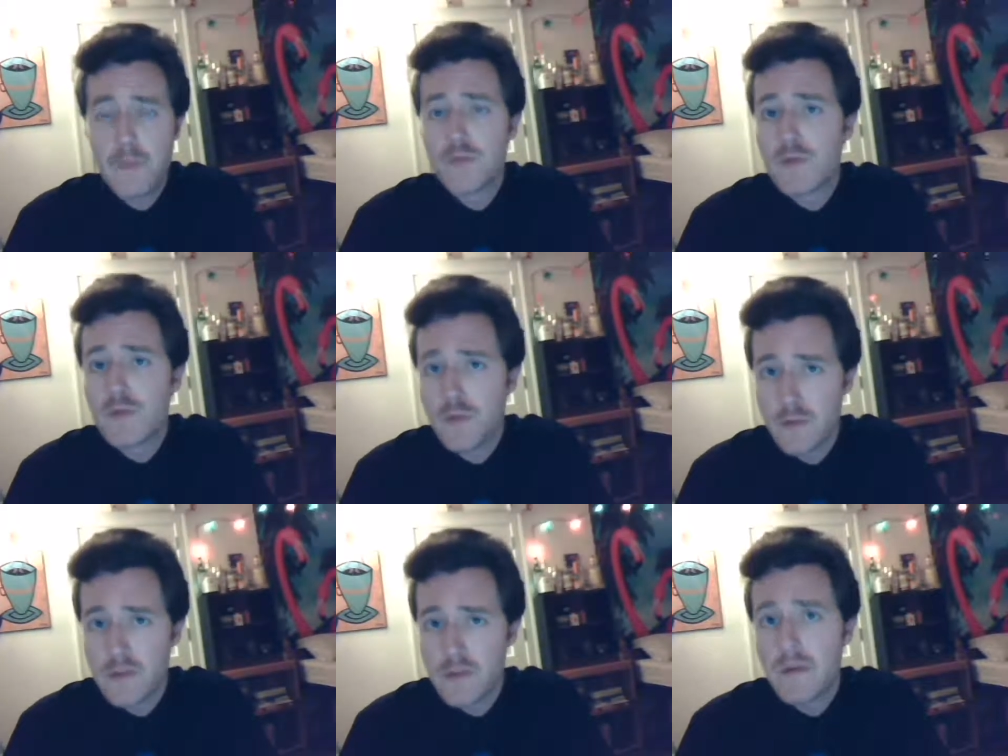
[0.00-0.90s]

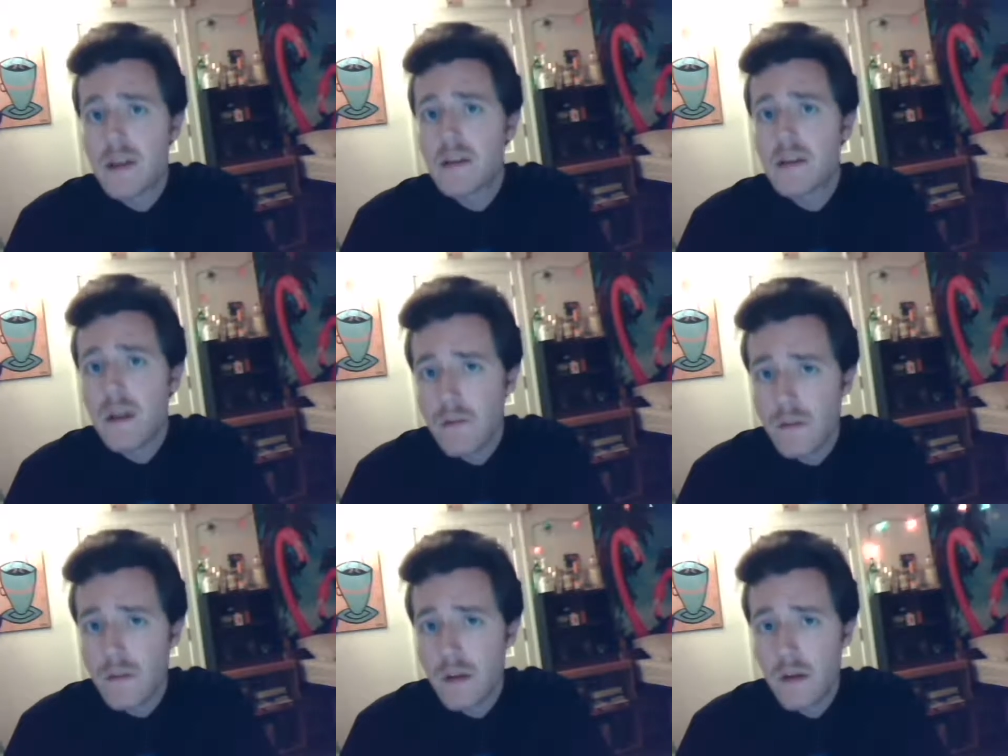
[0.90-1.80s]
prove to myself
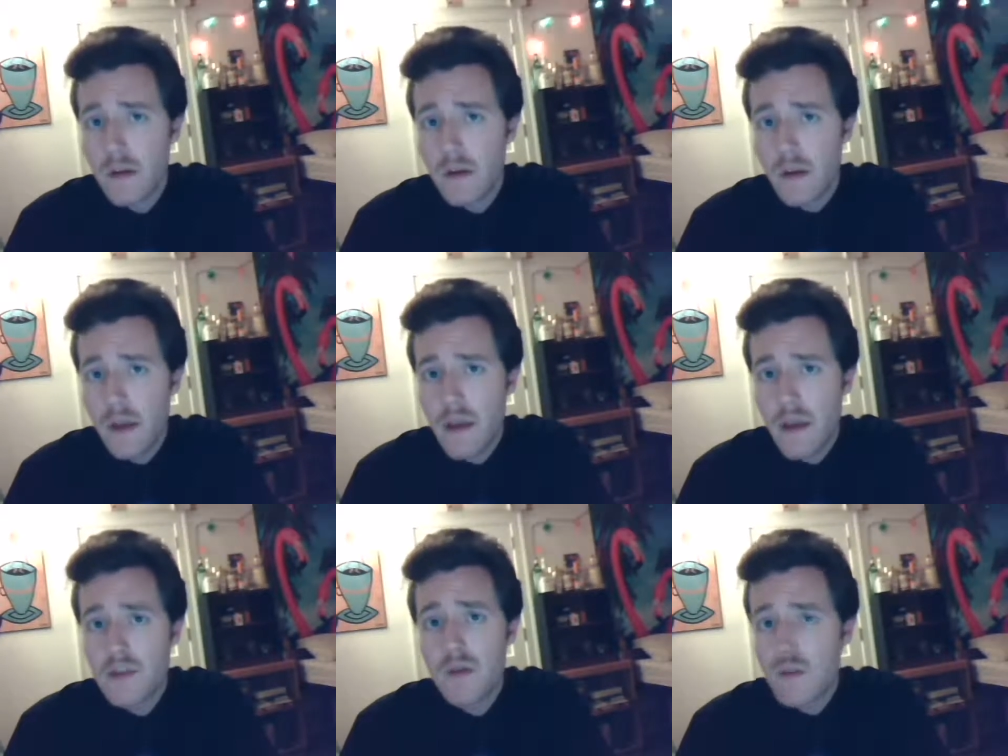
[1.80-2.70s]

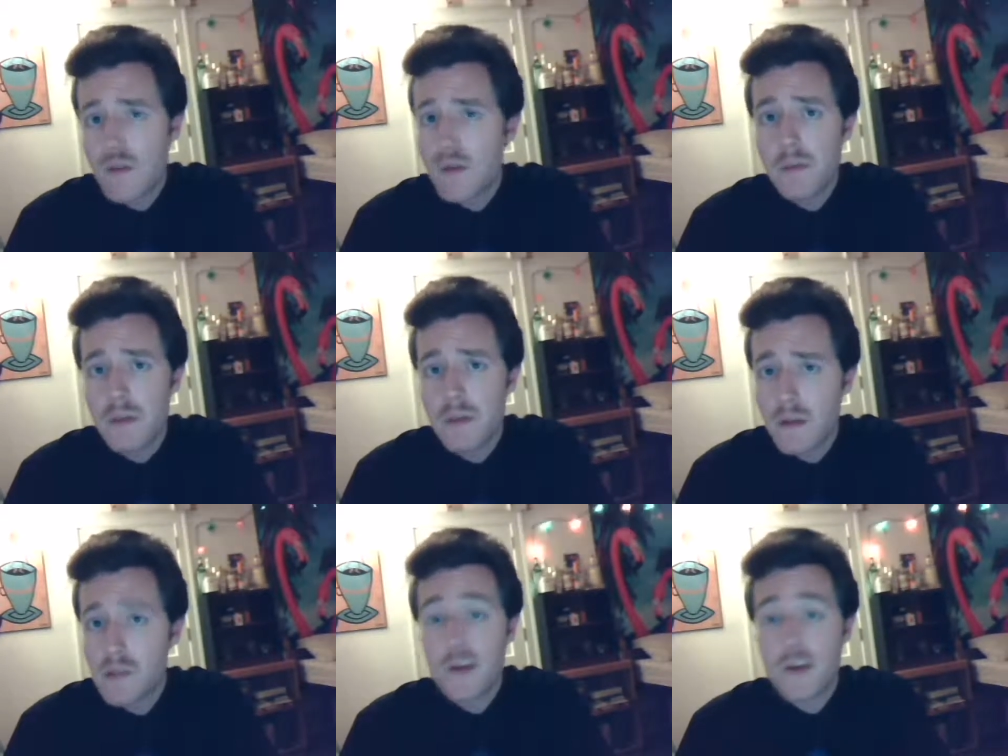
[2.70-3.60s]
and to other
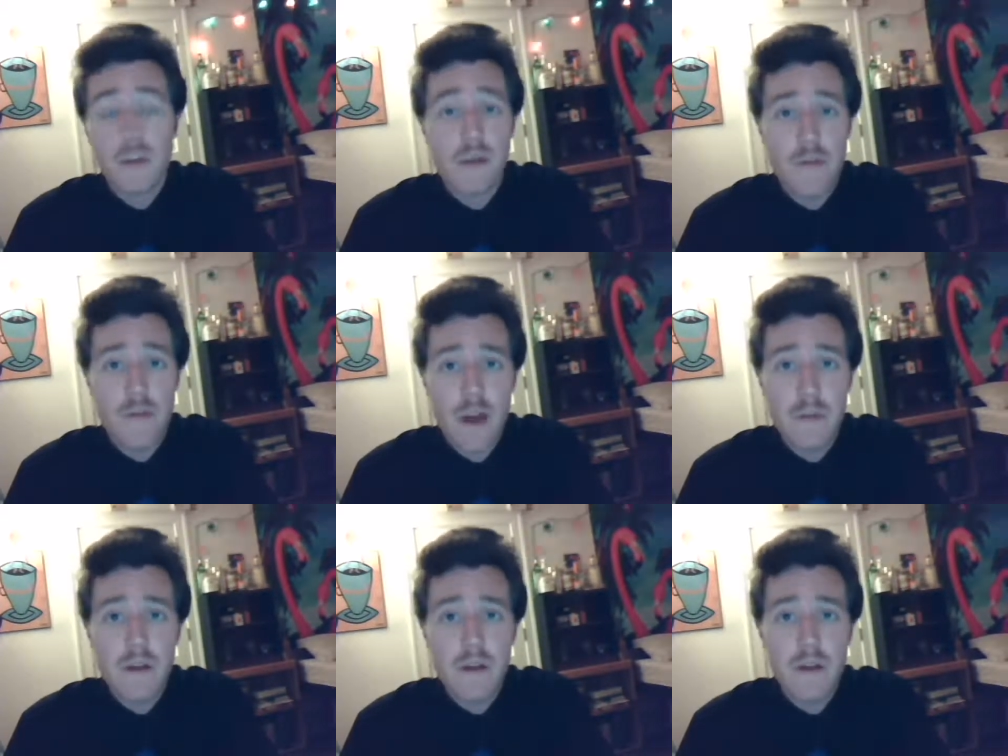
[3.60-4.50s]
people, especially my
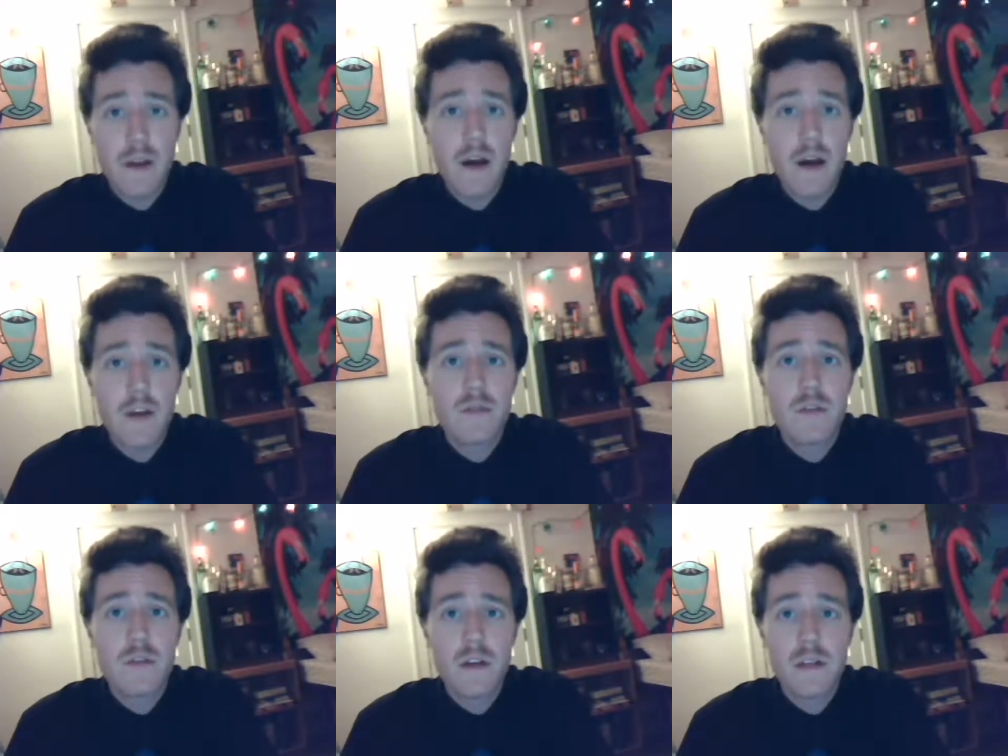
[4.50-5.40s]
family, that I
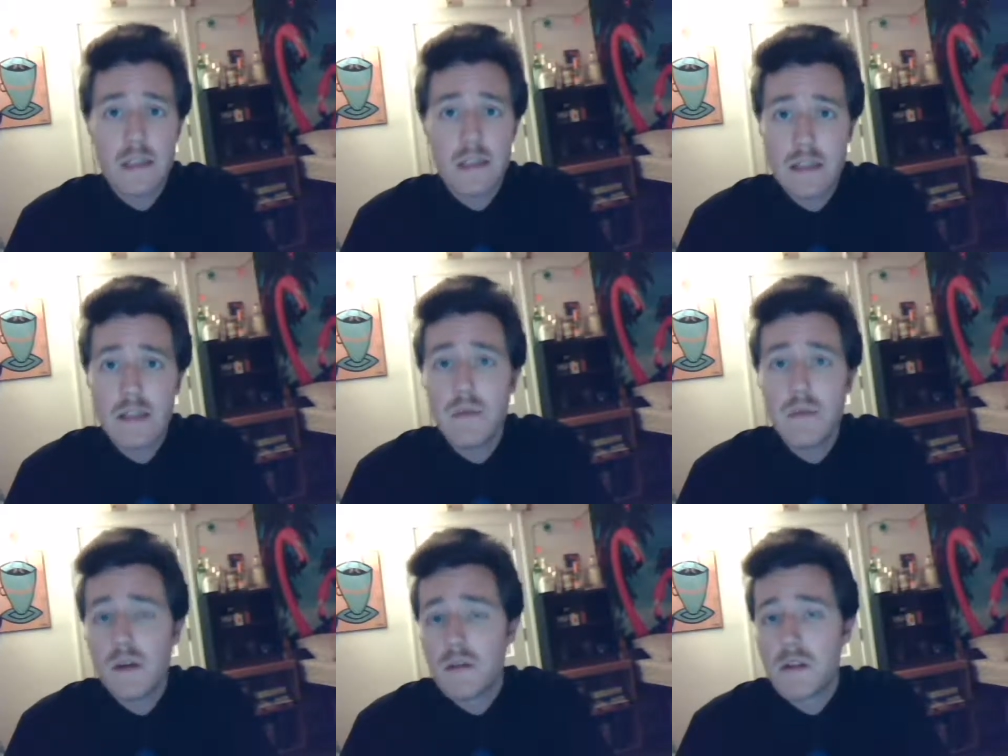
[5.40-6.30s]
could indeed
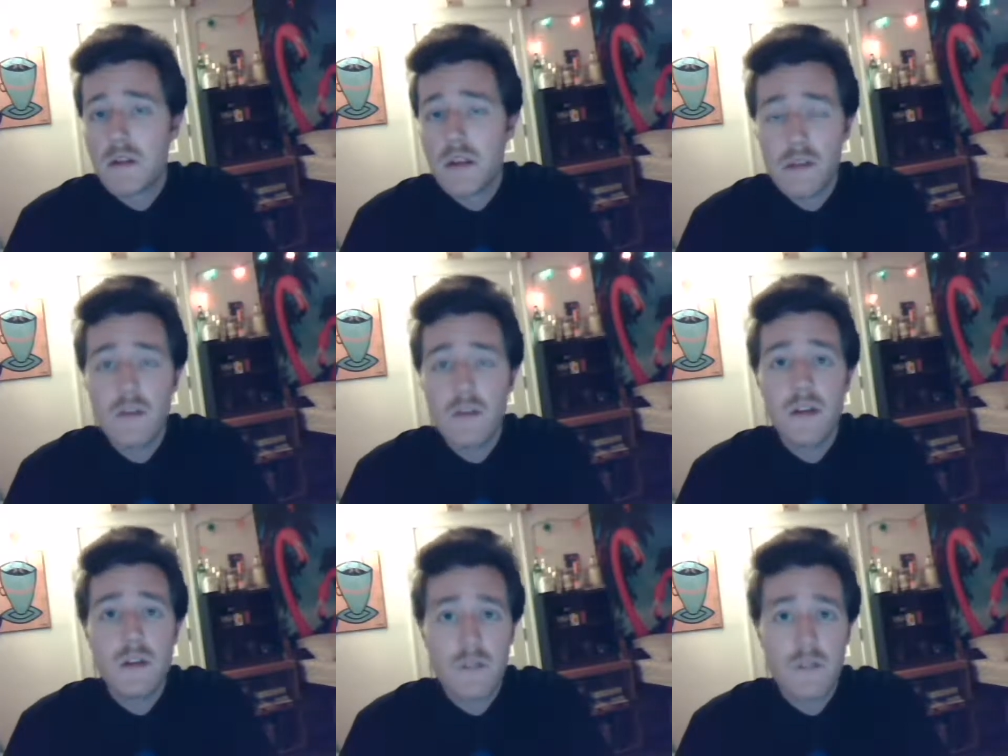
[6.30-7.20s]
be a successful
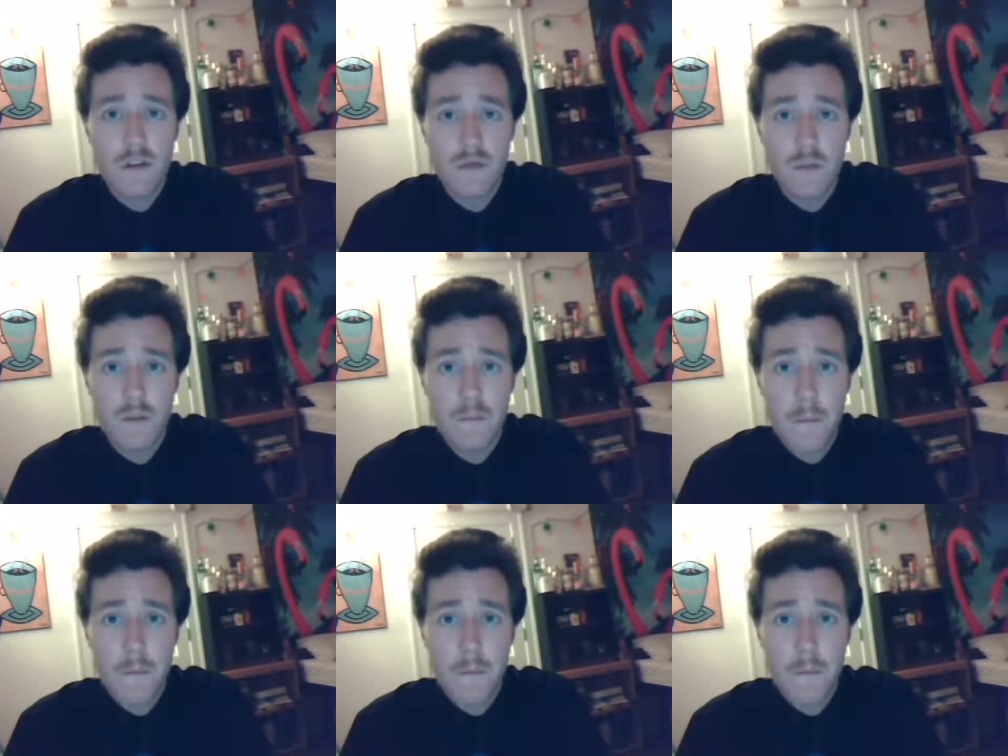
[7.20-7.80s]
individual